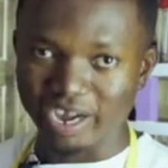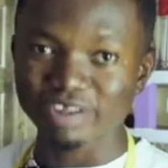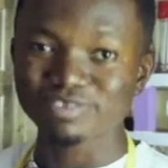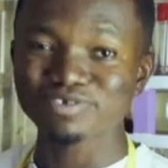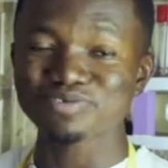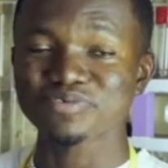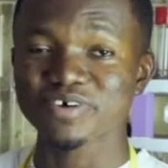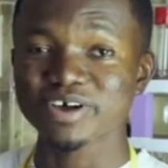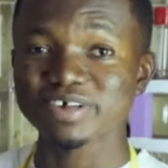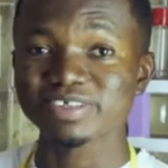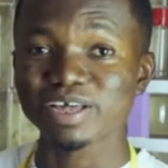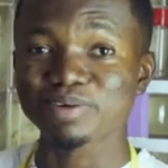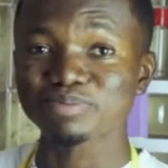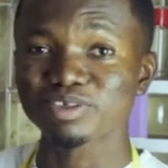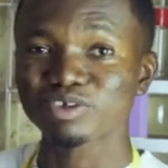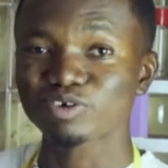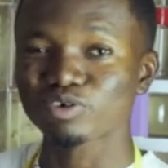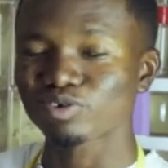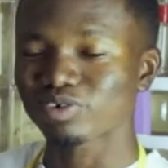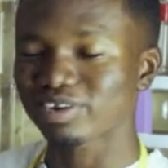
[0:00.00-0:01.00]
How to find
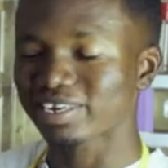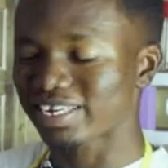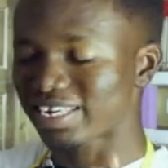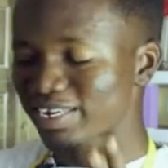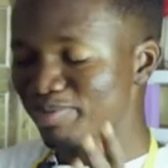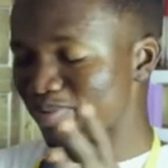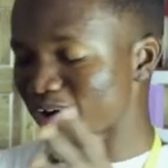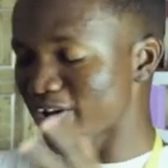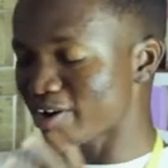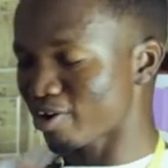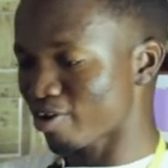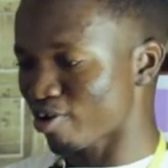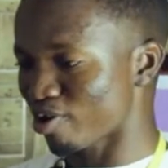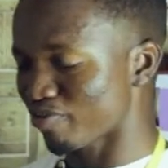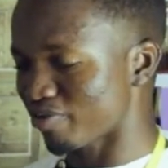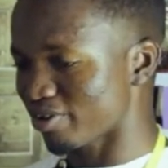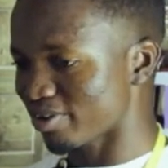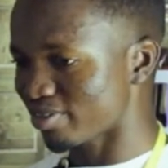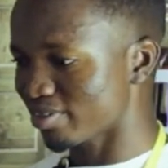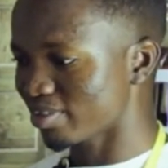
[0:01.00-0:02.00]
something you deeply in
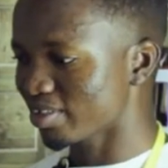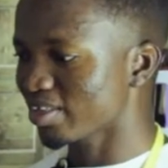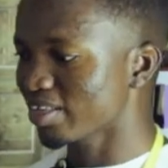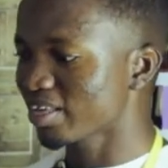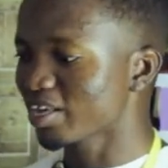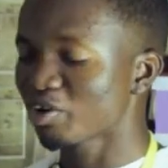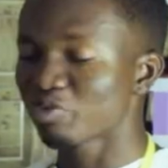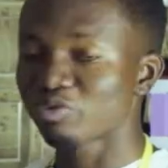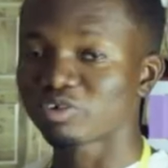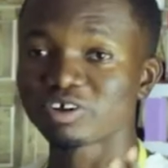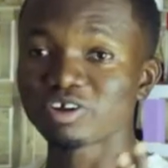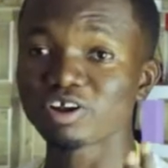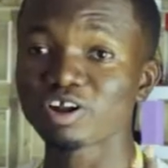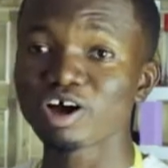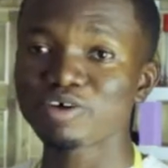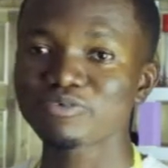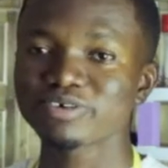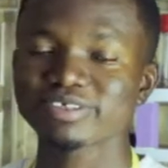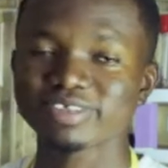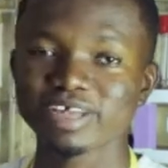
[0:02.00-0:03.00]
love with. When you
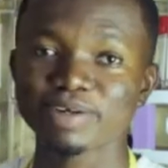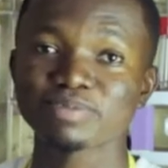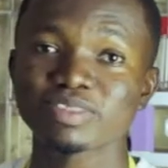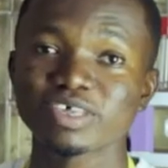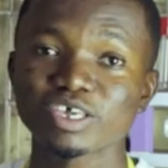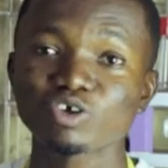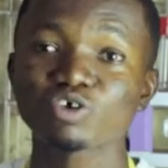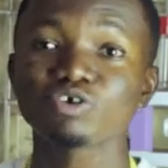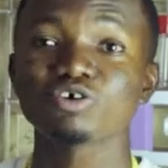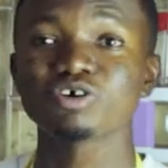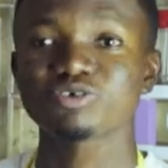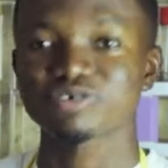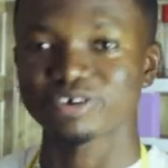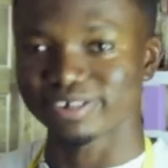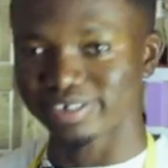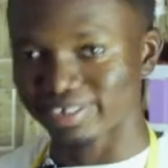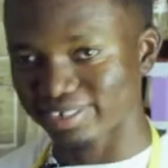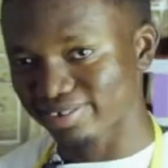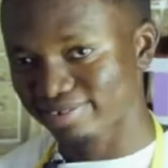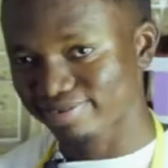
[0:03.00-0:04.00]
love with something, you go
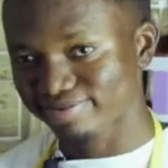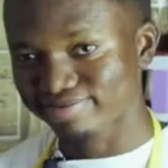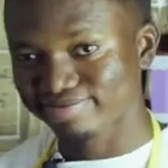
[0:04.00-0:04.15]
crazy.